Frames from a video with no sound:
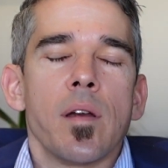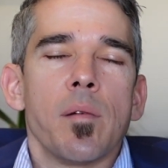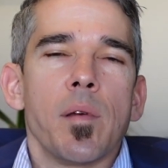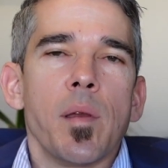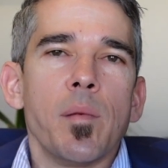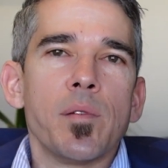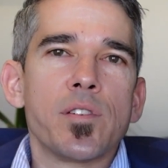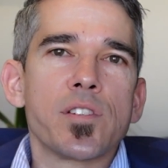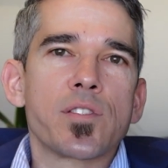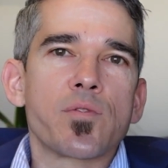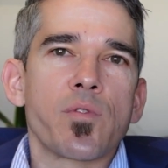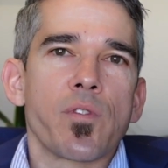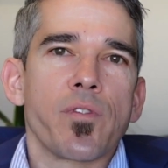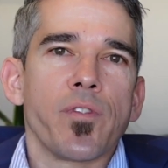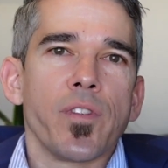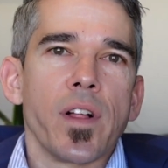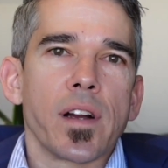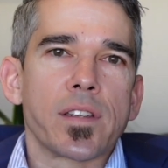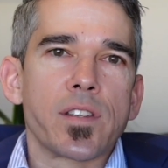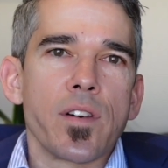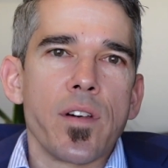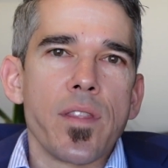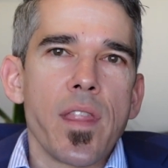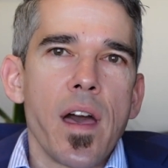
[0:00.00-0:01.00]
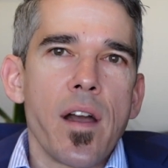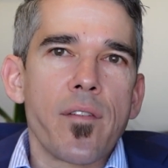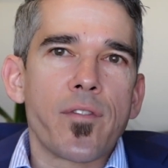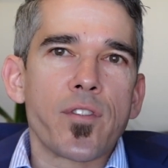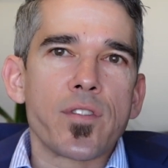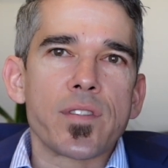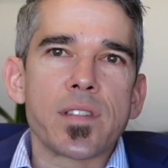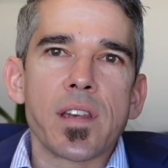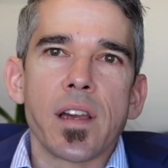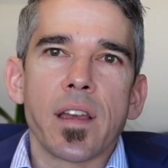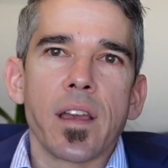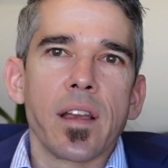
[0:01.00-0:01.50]
Maybe just reflect on that for
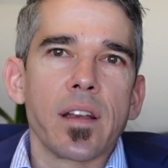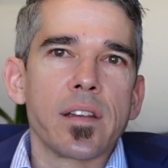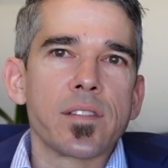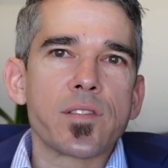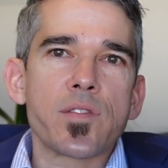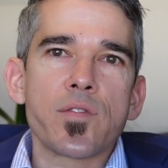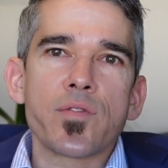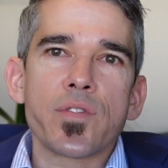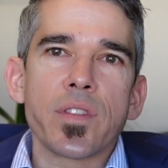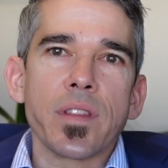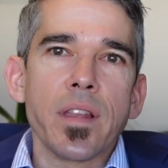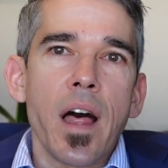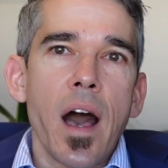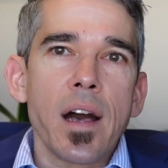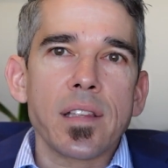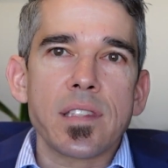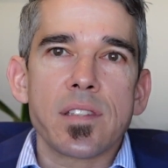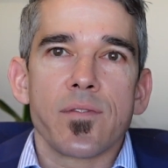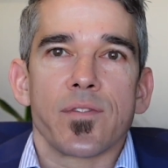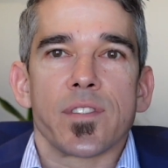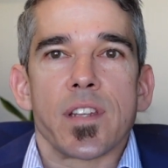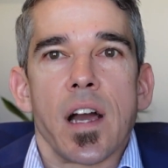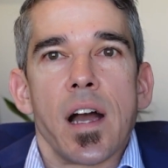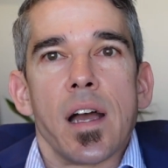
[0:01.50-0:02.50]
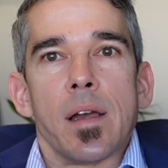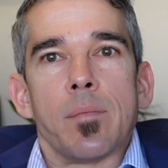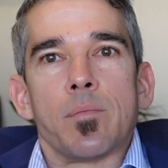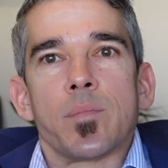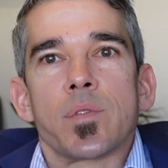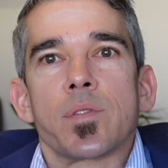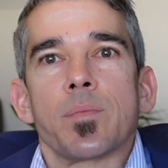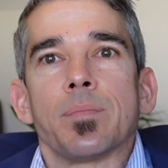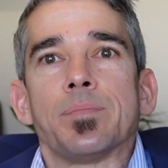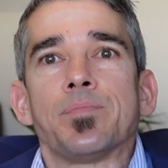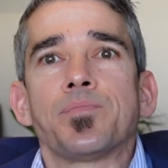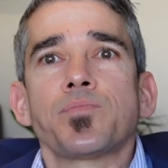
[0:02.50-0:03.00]
a second, because there's lots of
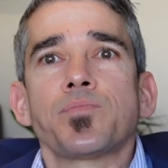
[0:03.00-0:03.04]
times